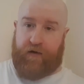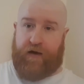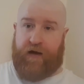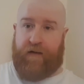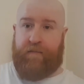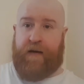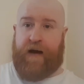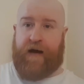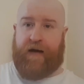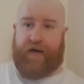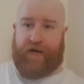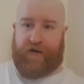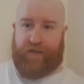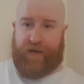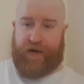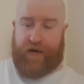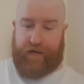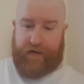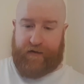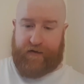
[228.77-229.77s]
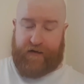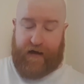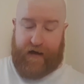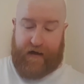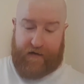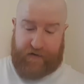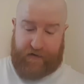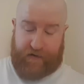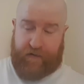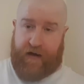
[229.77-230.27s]
In my experience,
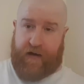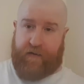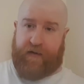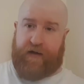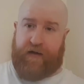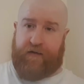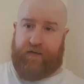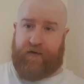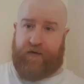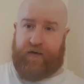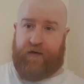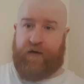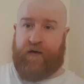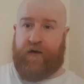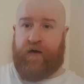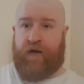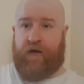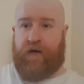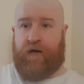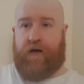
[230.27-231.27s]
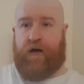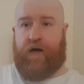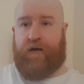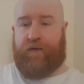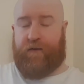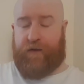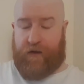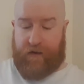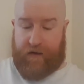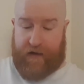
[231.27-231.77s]
guys, it might be different
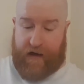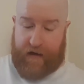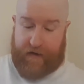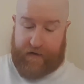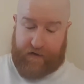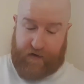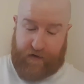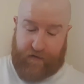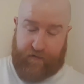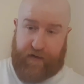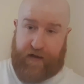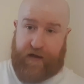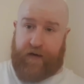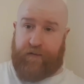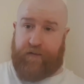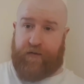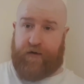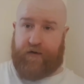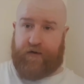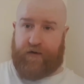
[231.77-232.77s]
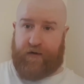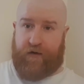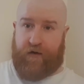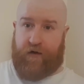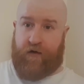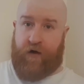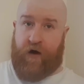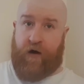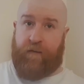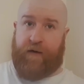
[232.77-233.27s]
for you guys that have been in prison
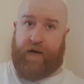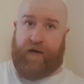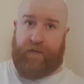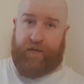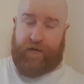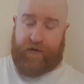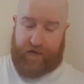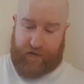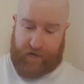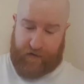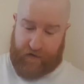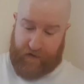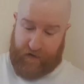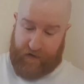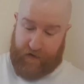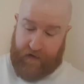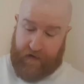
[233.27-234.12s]
or not been in prison.